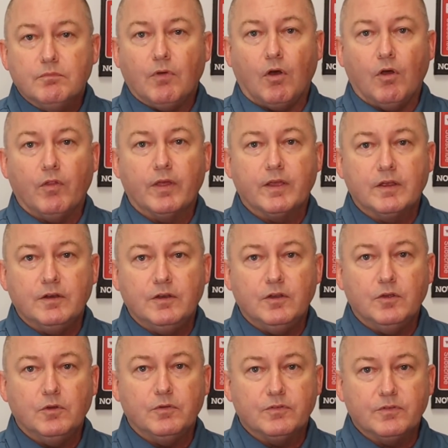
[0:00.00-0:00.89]
All they can
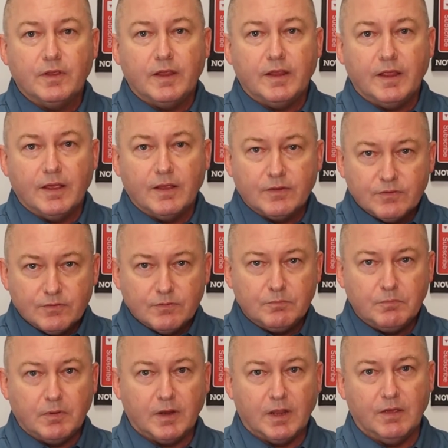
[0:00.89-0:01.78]
do is say
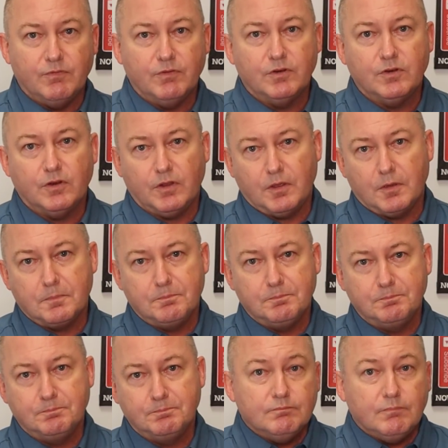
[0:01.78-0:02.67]
yes and give it to you.
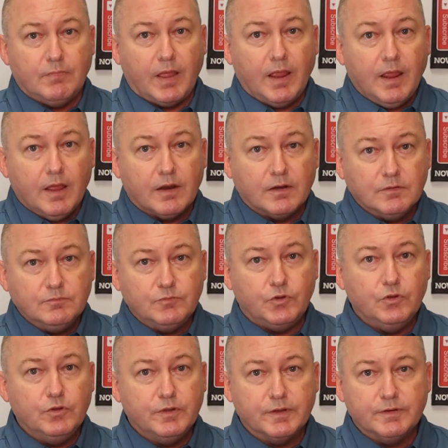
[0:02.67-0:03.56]
And
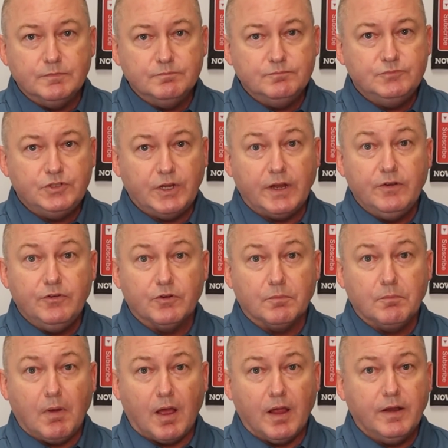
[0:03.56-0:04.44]
you can change
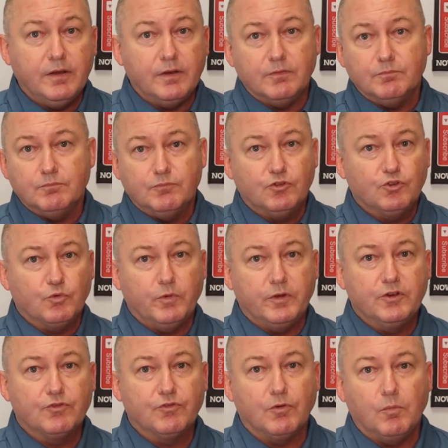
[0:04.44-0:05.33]
your mind and
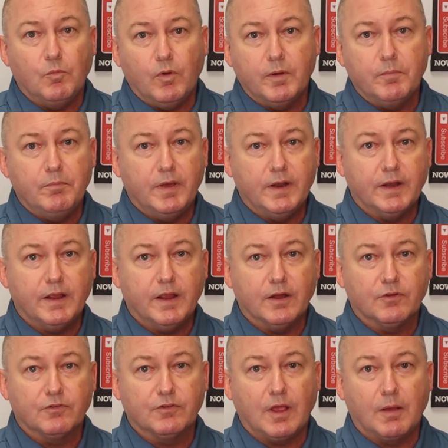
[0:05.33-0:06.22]
switch from one
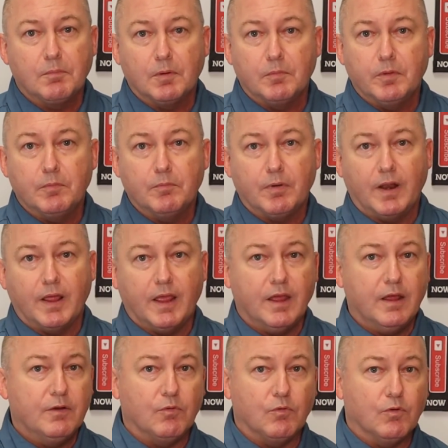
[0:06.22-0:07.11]
Medicare supplement
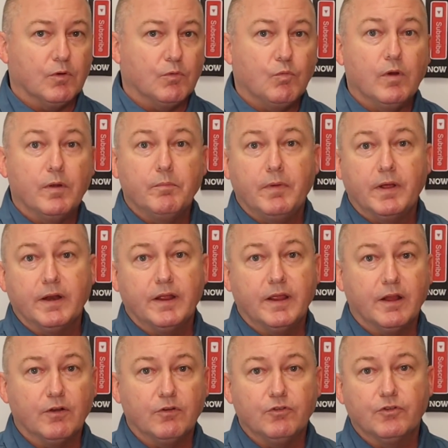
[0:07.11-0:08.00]
plan or one
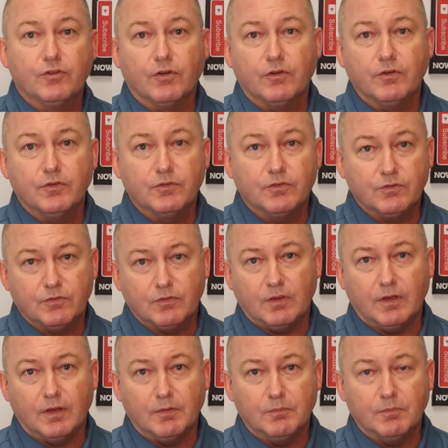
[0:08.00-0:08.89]
Medicare insurance
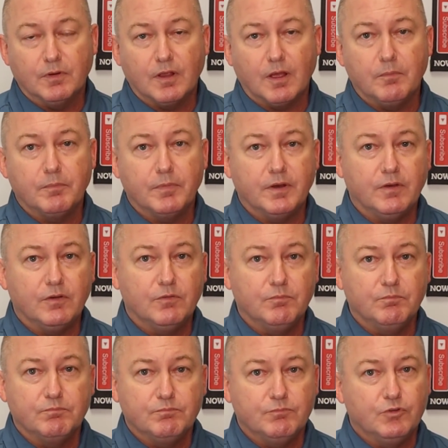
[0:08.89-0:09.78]

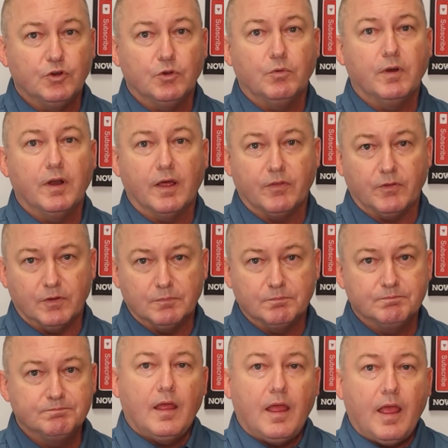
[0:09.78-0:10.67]
company to another.
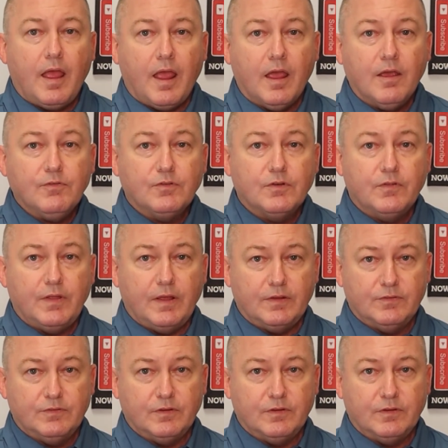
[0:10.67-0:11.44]
After that